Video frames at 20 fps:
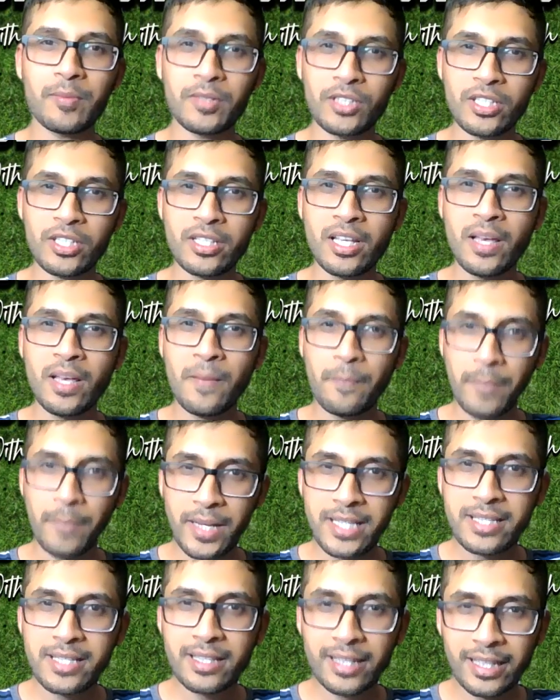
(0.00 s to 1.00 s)
She's
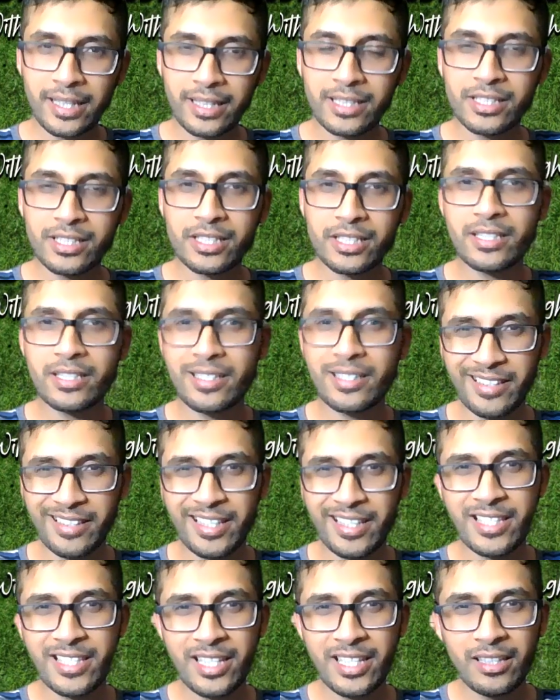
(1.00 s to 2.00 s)
basically, I think she's just
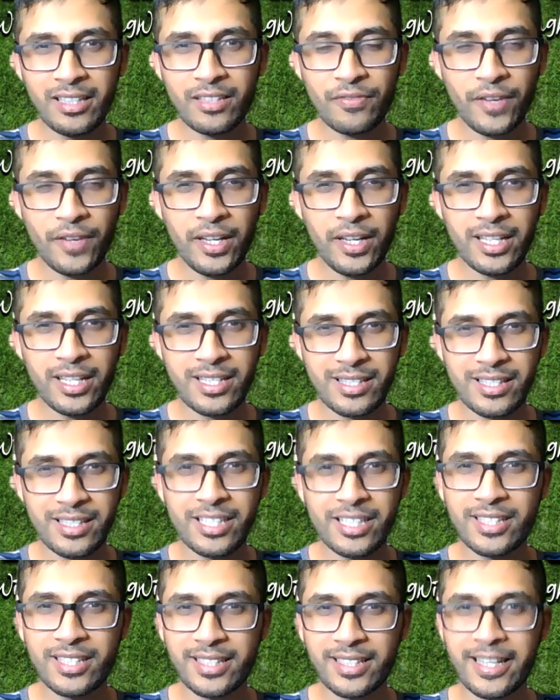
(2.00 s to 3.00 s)
lazy. Defending is
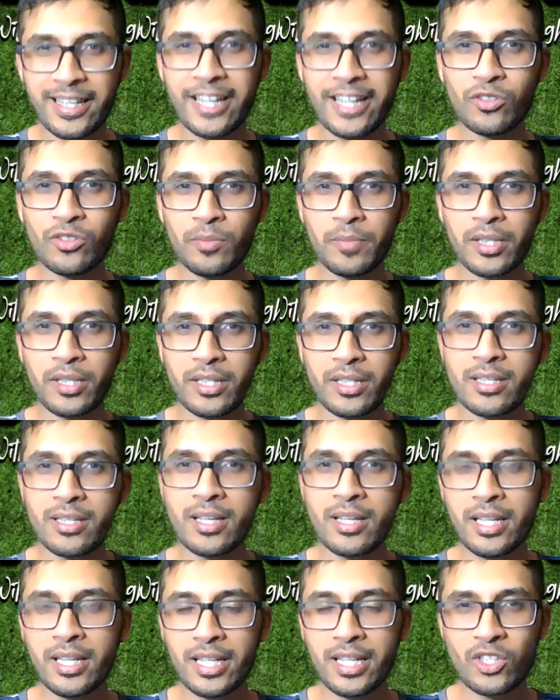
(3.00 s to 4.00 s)
lazy, it's casual, because
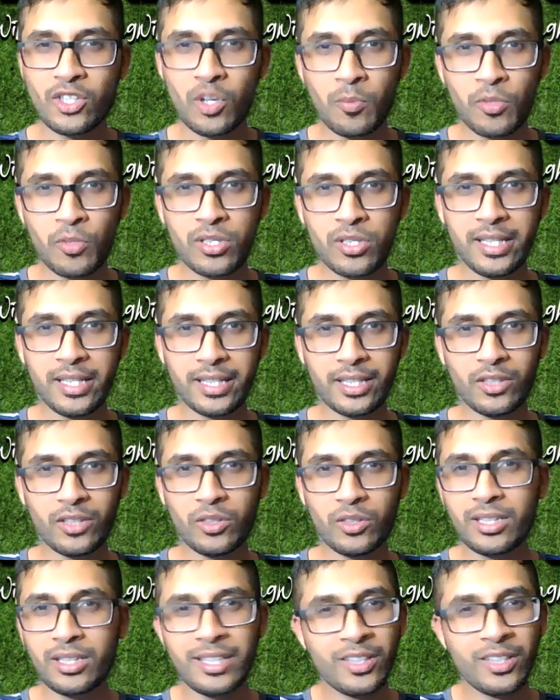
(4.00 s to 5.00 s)
it's almost like,
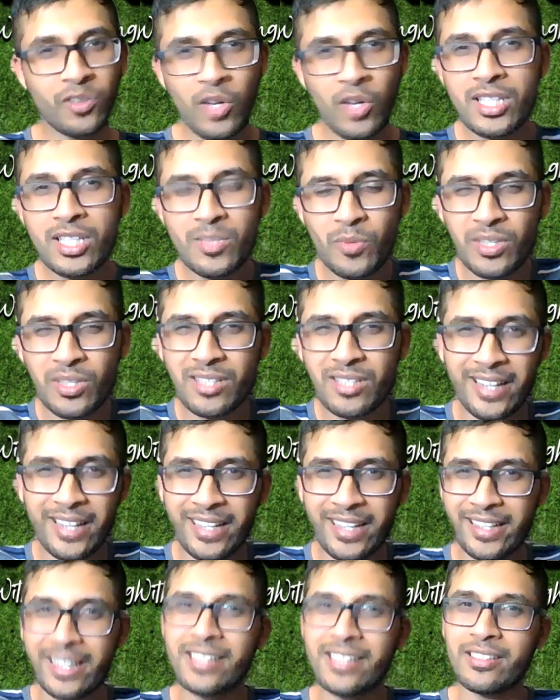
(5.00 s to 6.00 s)
the cross wasn't
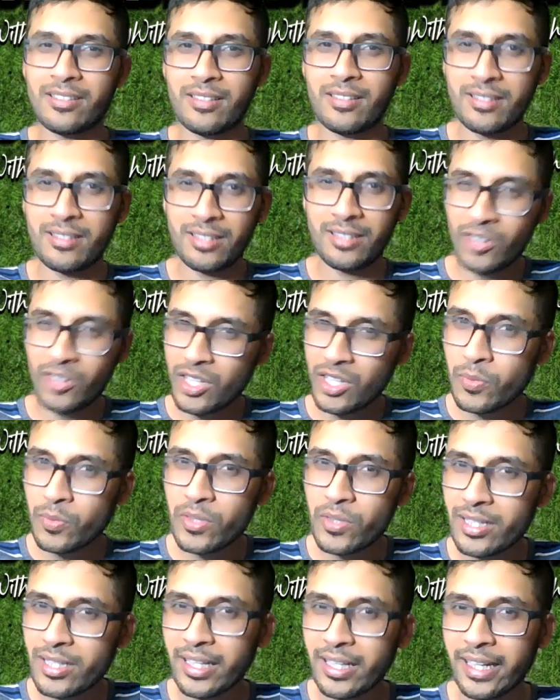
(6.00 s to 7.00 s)
that dangerous.
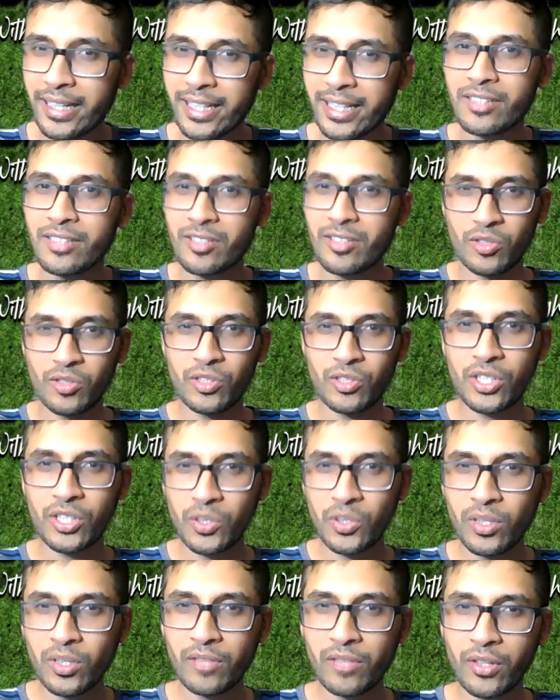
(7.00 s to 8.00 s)
So she
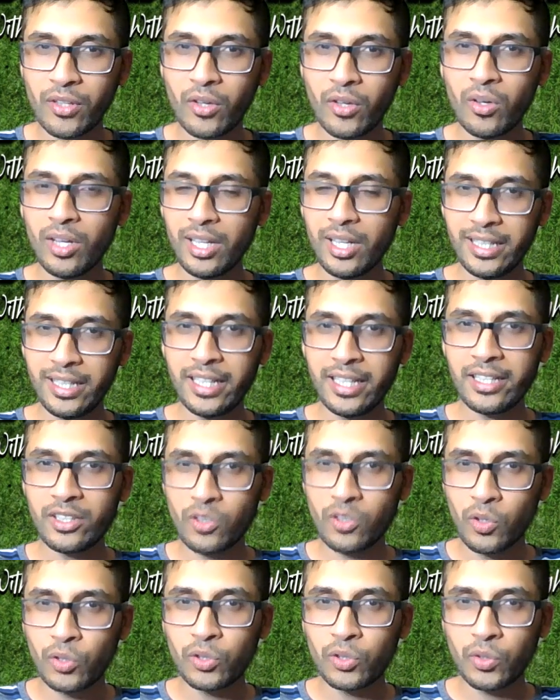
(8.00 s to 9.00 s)
could have, let it
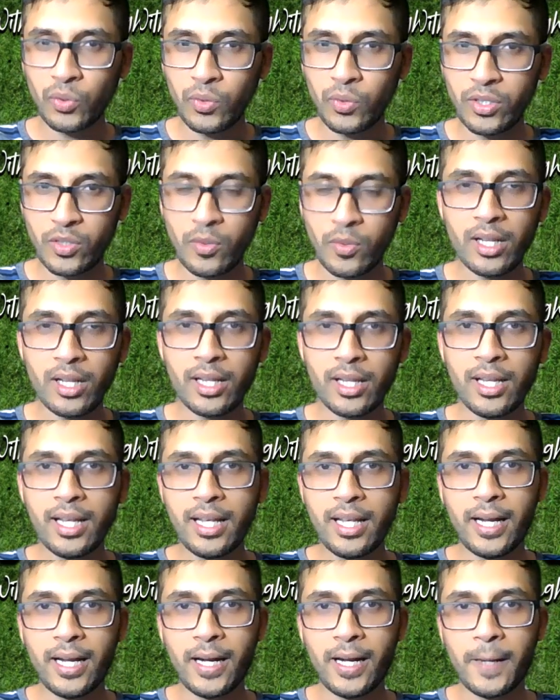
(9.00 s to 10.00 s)
go through as well.
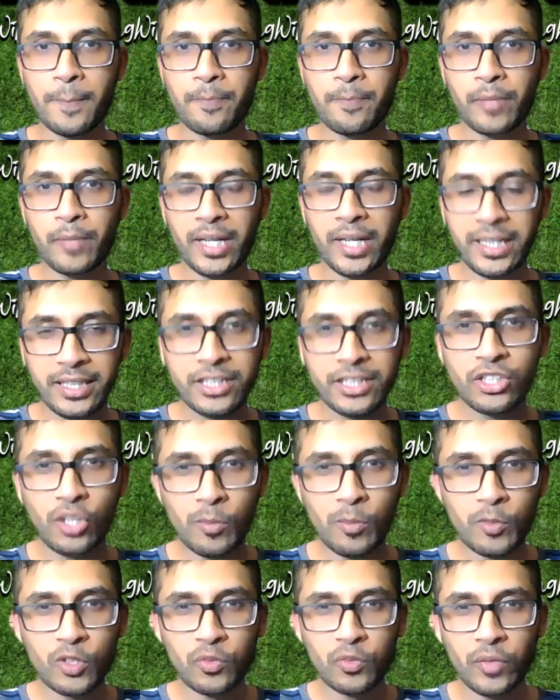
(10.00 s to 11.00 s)
But I think she
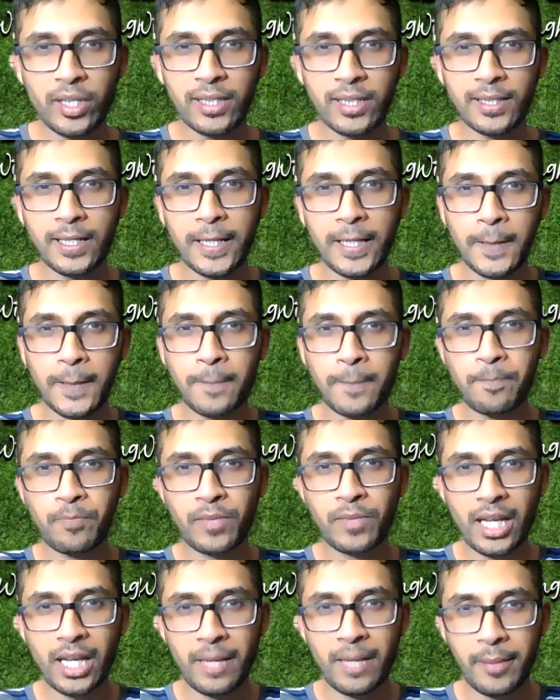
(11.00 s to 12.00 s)
almost felt like,
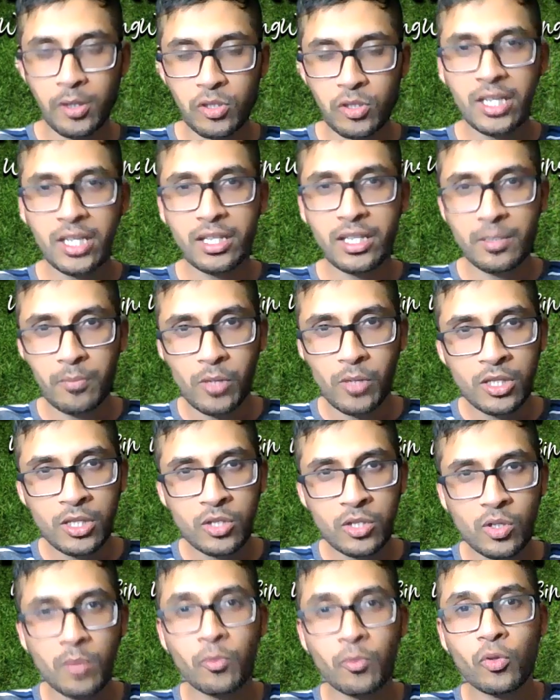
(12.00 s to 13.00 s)
I'm outside the box,
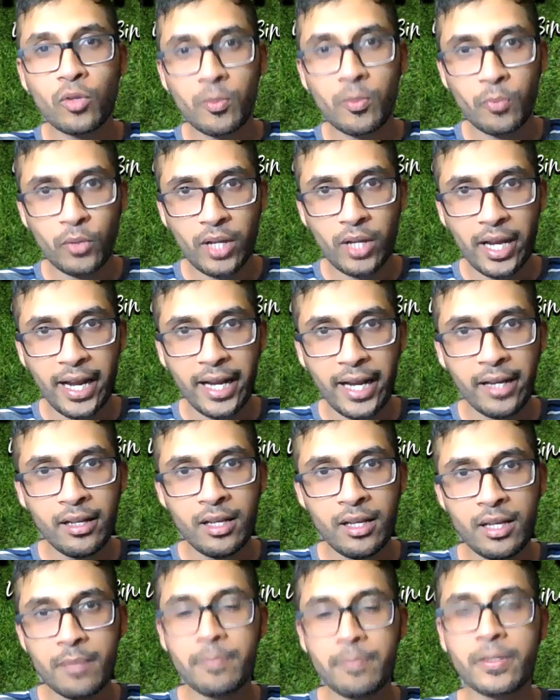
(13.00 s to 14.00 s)
so I'm going to put a hand,
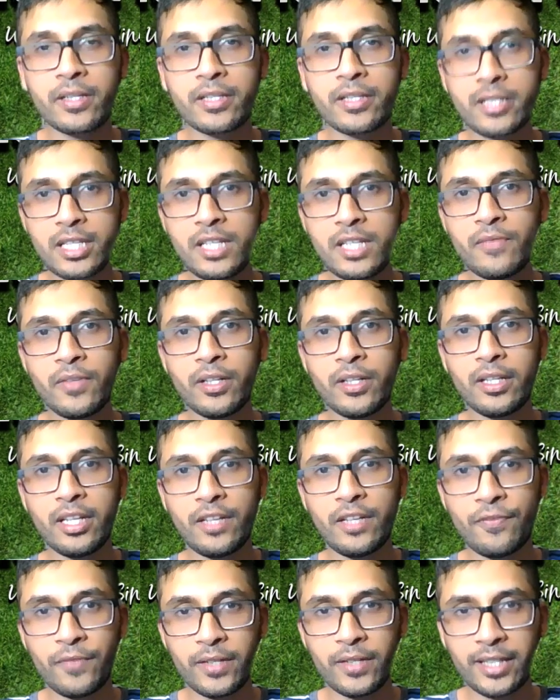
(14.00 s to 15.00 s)
because even
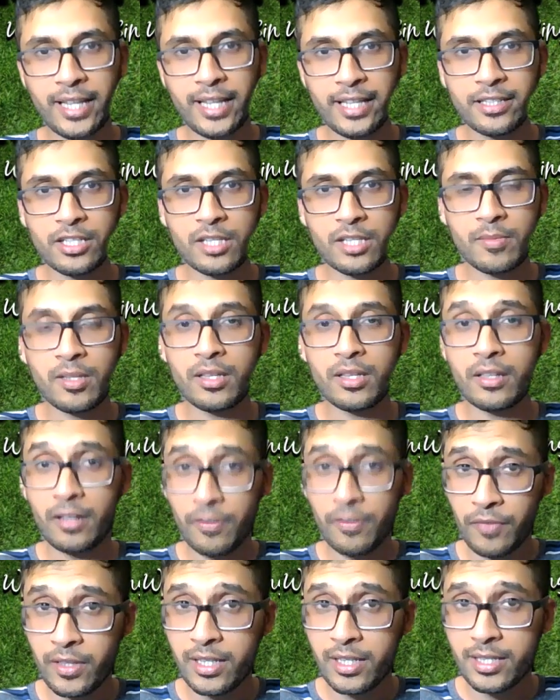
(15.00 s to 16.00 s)
if it catches me, the
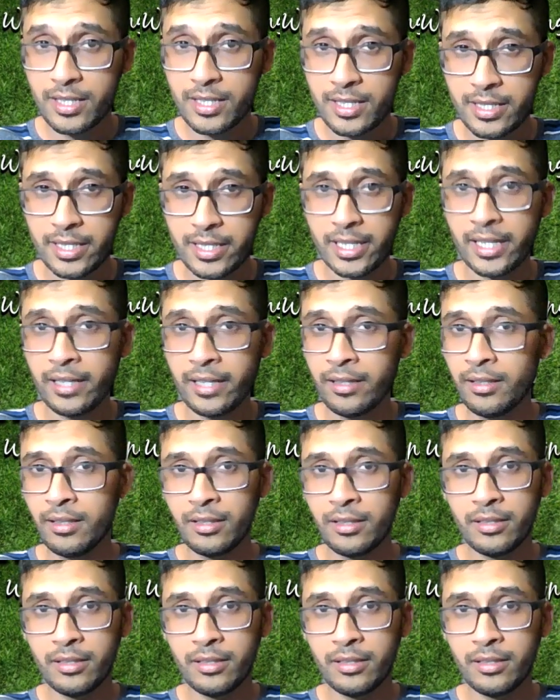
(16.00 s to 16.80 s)
referee doesn't see it.